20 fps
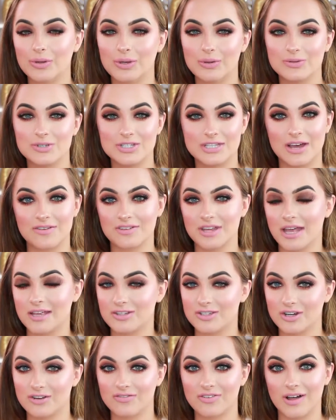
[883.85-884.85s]
You just have to
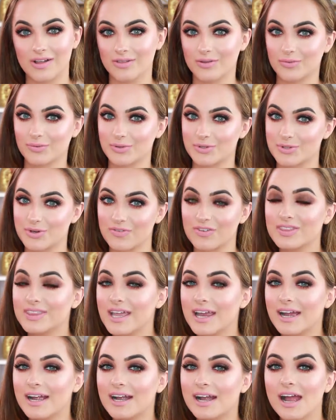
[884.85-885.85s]
enter and follow the rules over
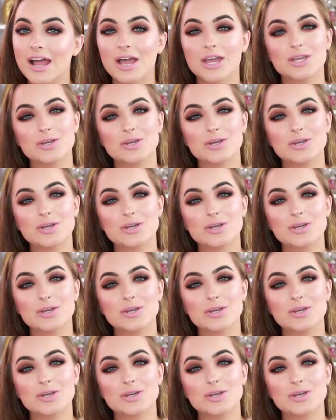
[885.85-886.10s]
there.